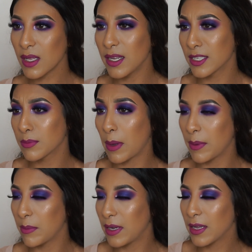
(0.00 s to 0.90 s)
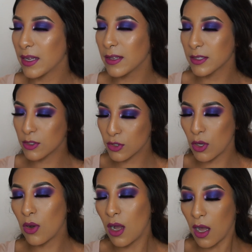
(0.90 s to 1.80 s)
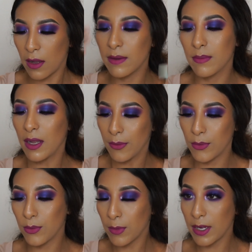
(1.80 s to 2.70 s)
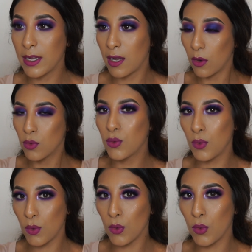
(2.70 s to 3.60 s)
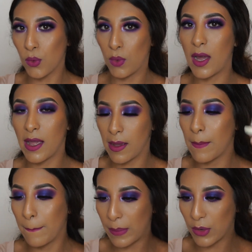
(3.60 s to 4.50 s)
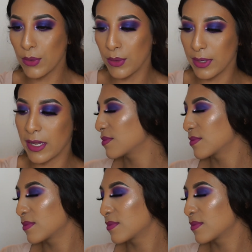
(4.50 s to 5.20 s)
It is popping, but it is so hot in my room right now. Whew, I am burning.